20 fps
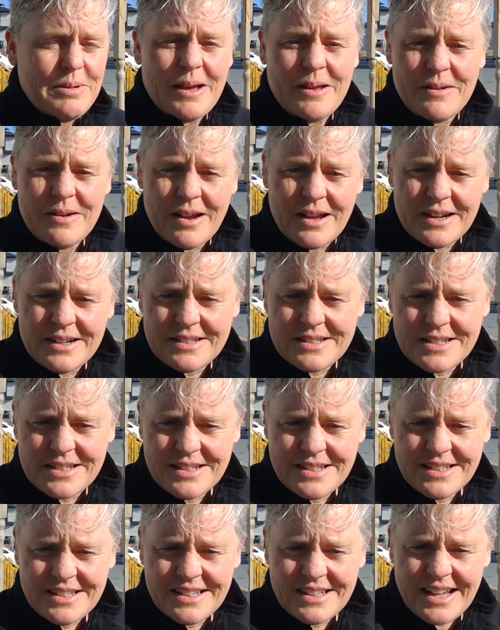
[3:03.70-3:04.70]
not
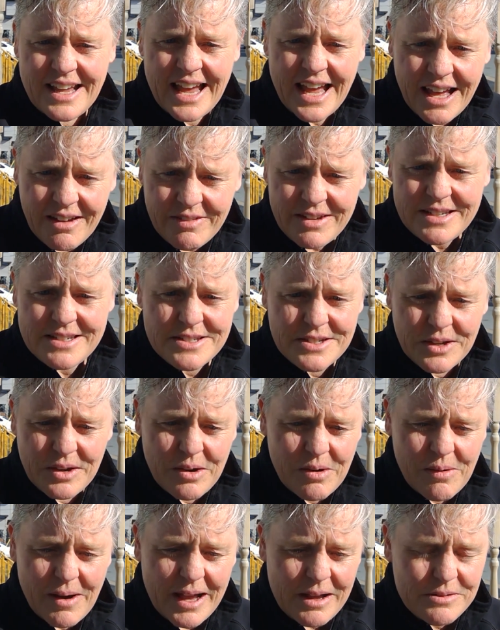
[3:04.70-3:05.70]
having to
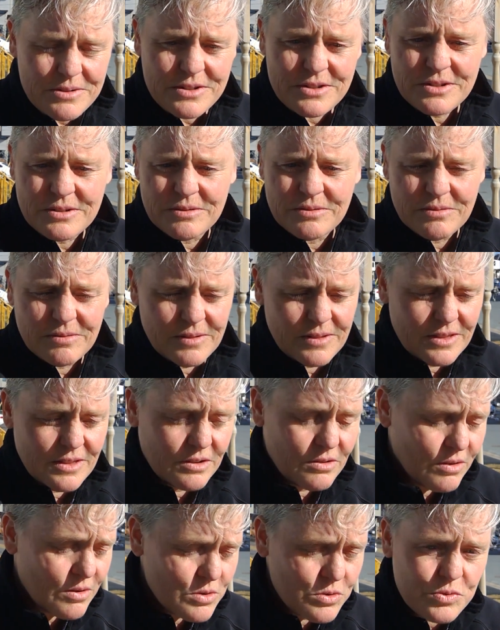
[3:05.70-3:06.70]
go out to the
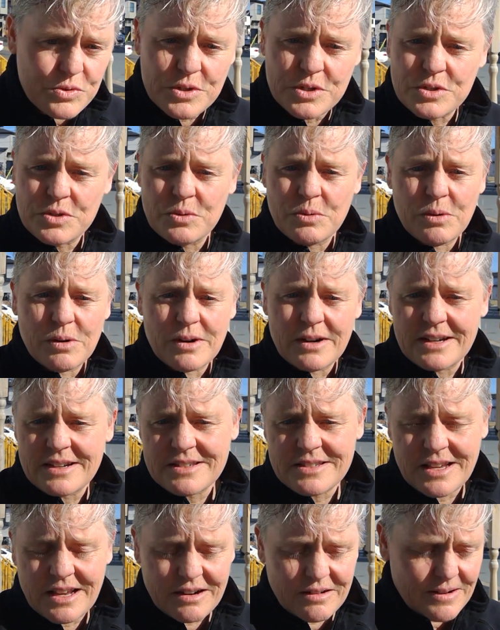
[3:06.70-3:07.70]
grocery store,
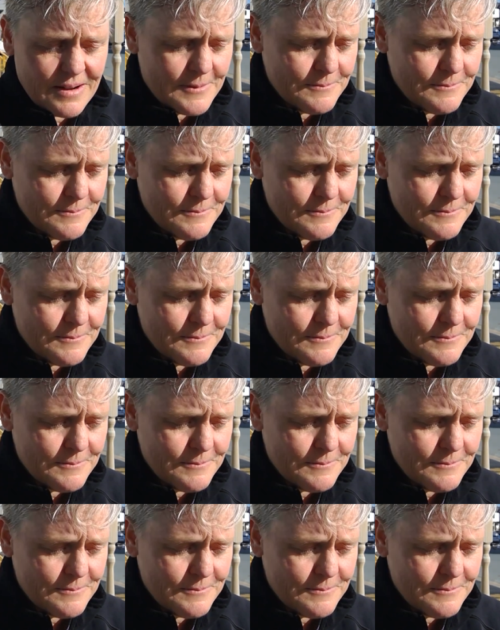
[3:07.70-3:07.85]
etc.?